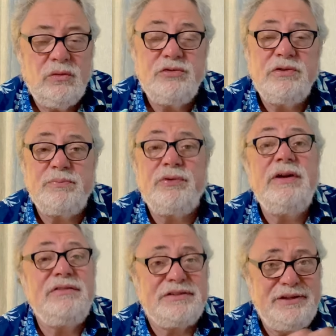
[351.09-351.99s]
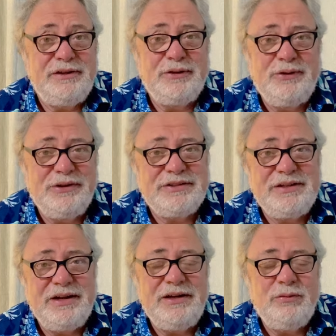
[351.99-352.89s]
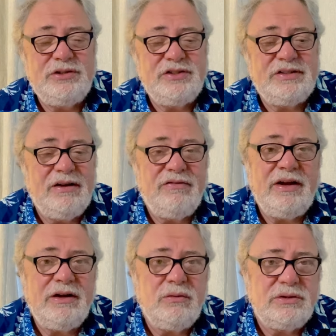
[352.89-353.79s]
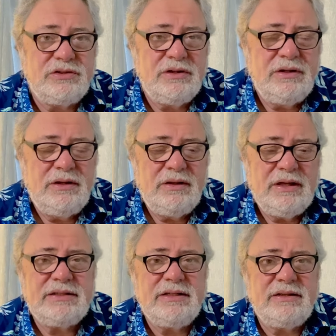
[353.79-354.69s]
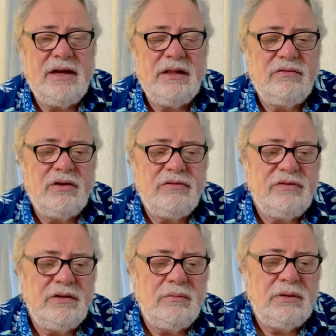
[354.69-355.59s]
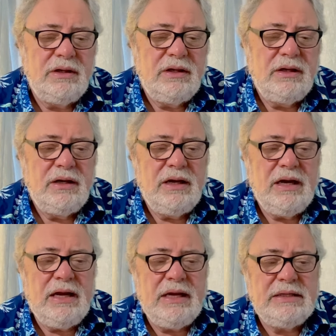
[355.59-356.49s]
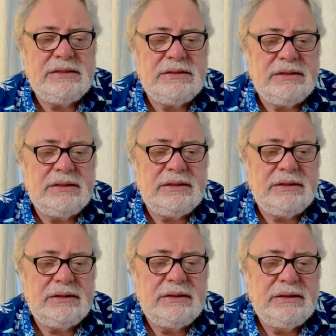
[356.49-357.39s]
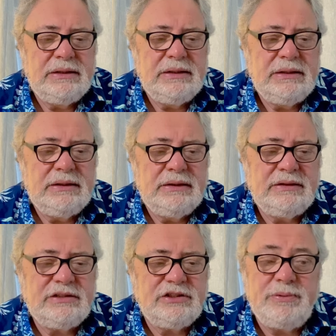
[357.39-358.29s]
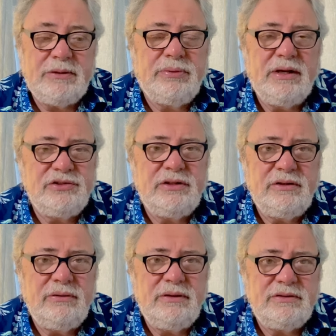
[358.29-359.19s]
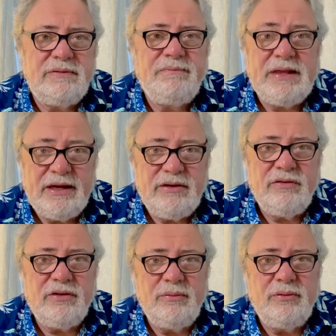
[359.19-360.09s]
Previously, The Longest Night, which is that's the title of our film. And uh, it's just been a pleasure to do this. Thank you very much.